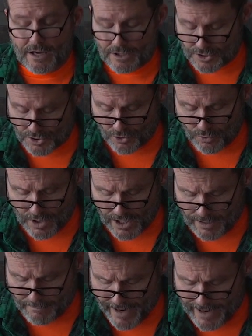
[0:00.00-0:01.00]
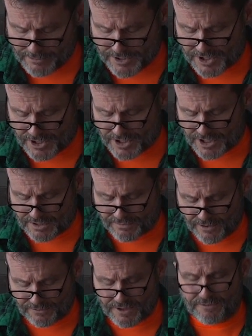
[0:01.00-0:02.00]
So I would suggest
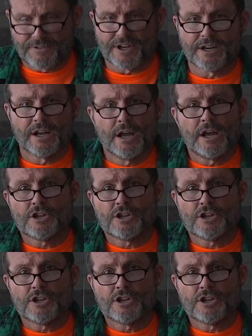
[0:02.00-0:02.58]
50 feet.